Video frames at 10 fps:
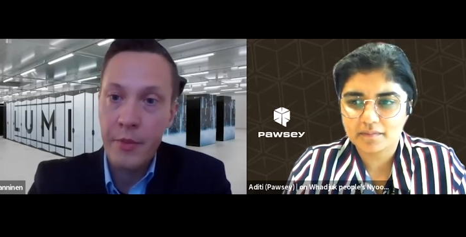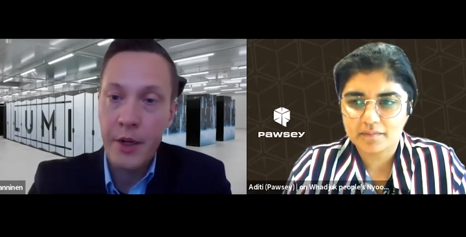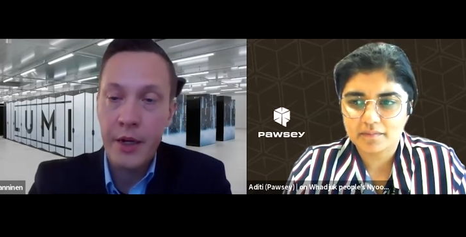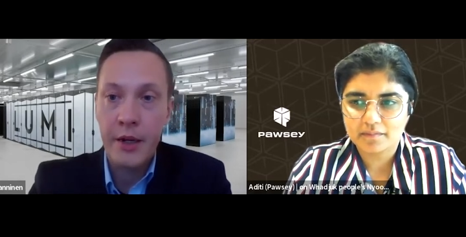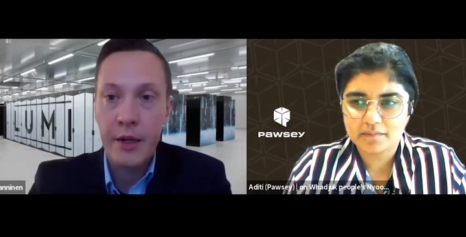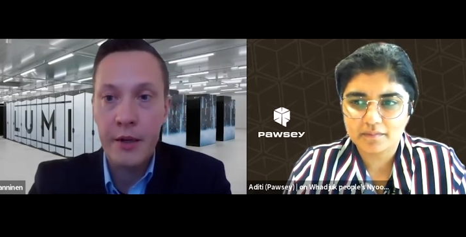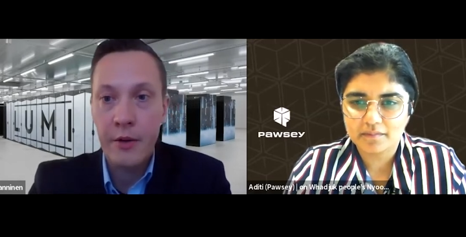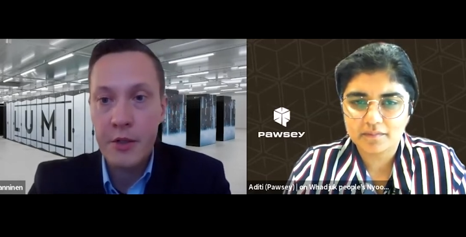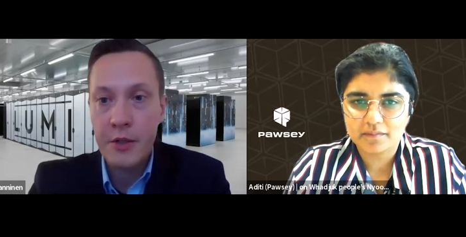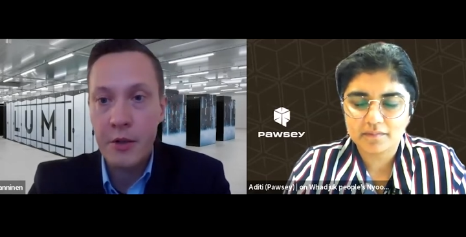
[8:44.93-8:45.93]
Speaker 1: and and
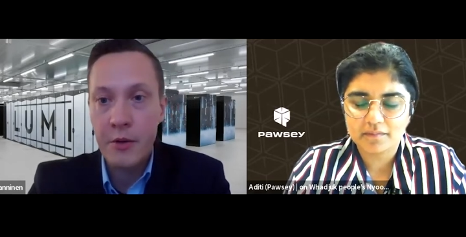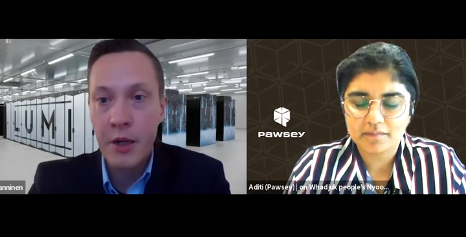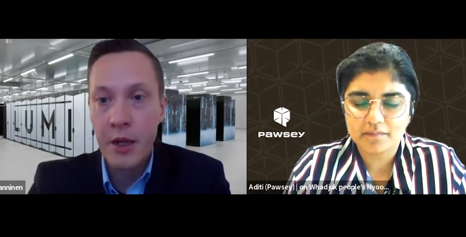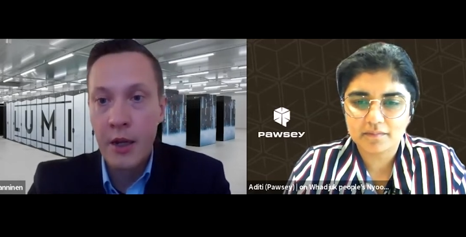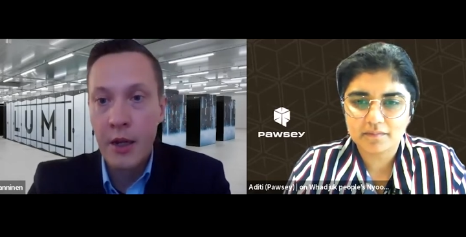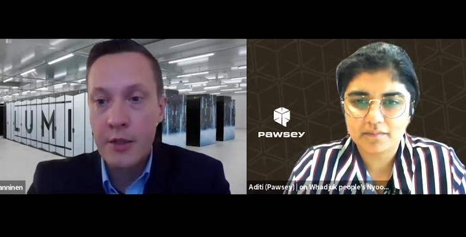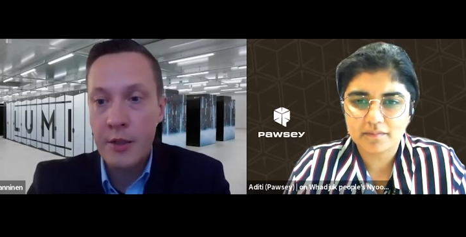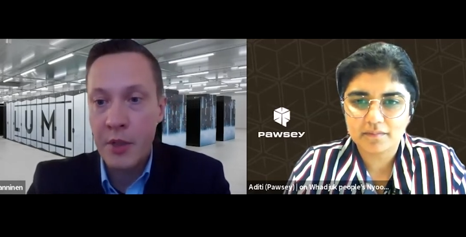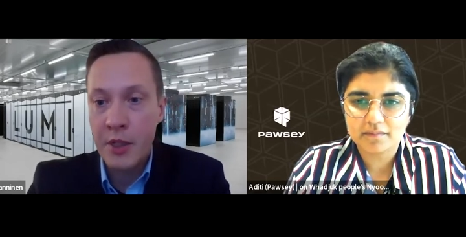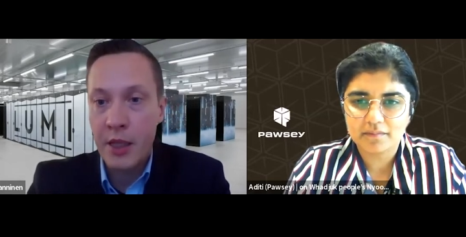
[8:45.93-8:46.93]
also
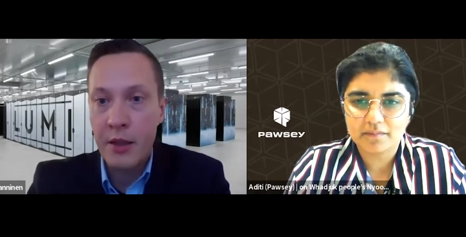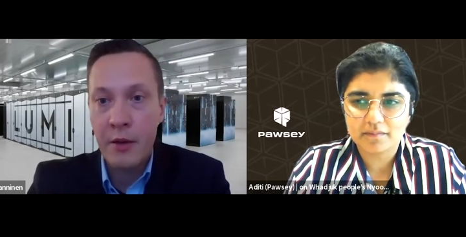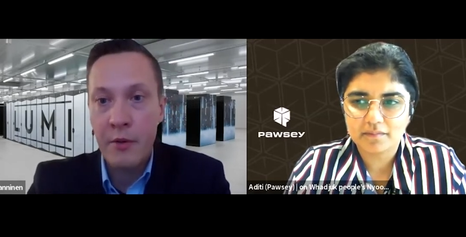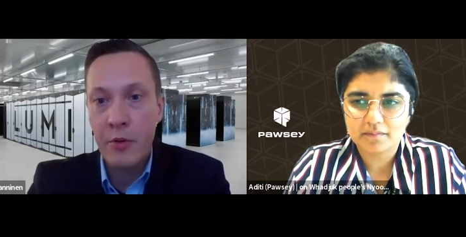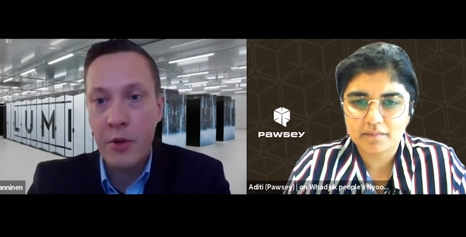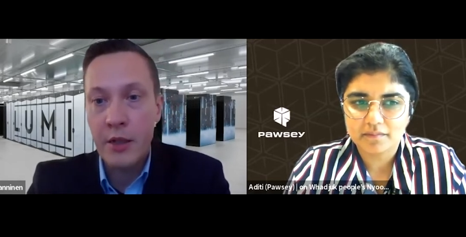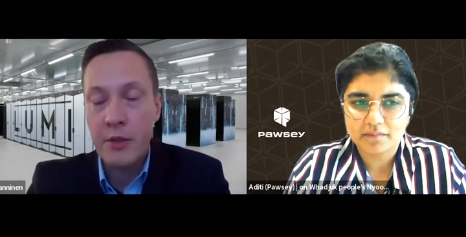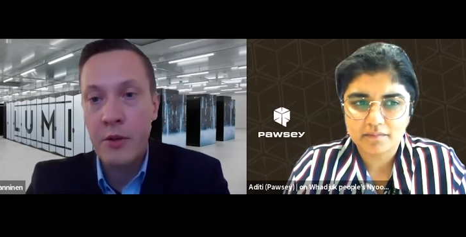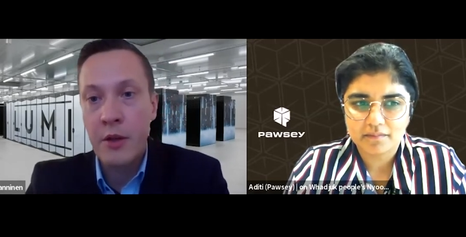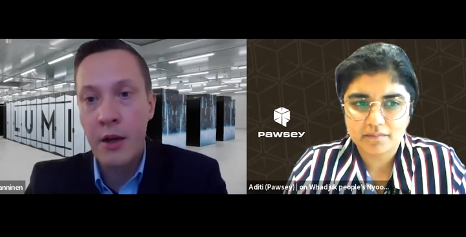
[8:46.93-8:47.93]
something that I would like
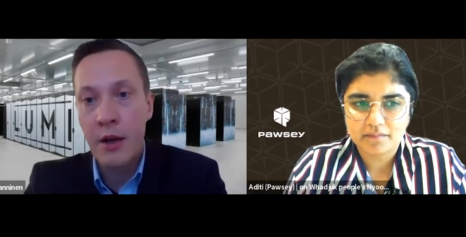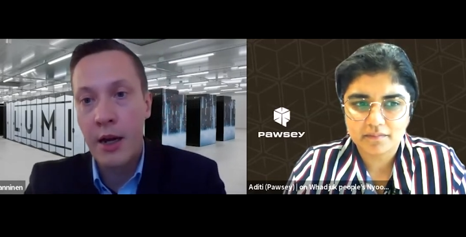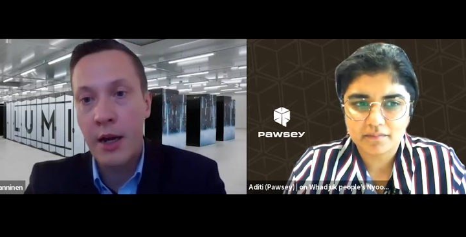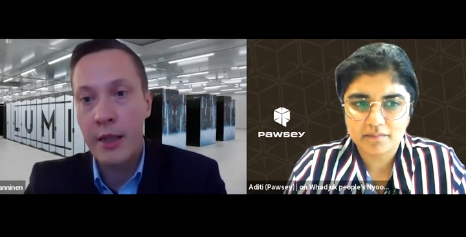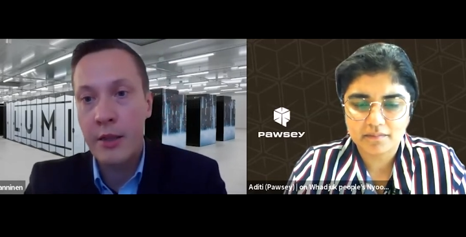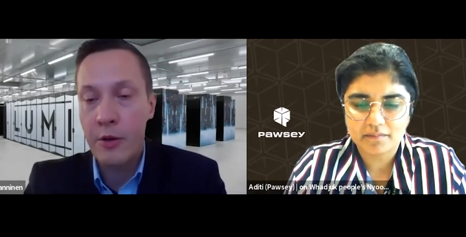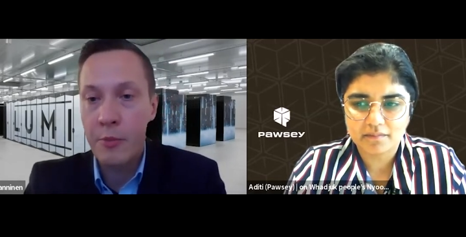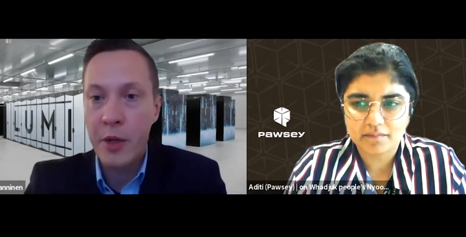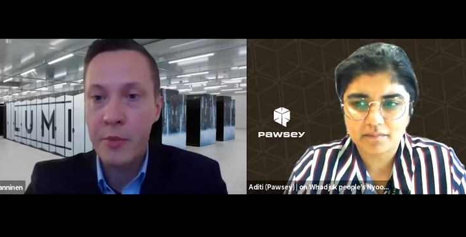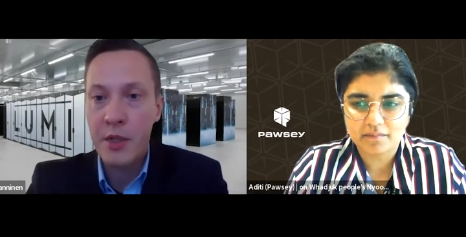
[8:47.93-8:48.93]
to highlight, or
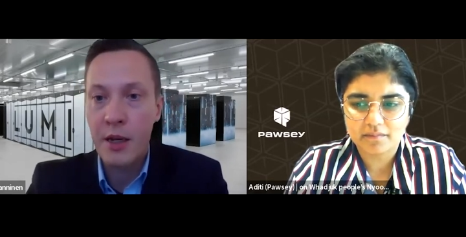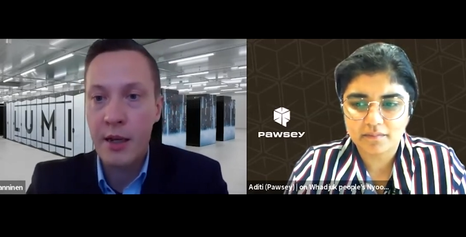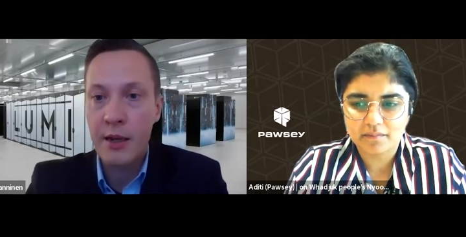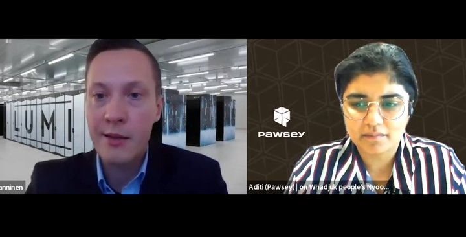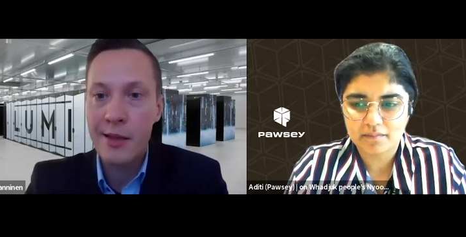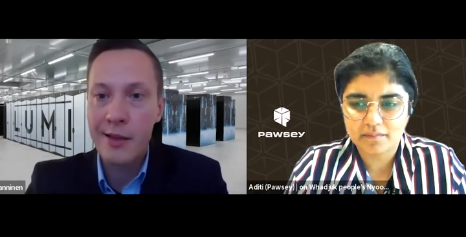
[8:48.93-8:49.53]
perhaps like a,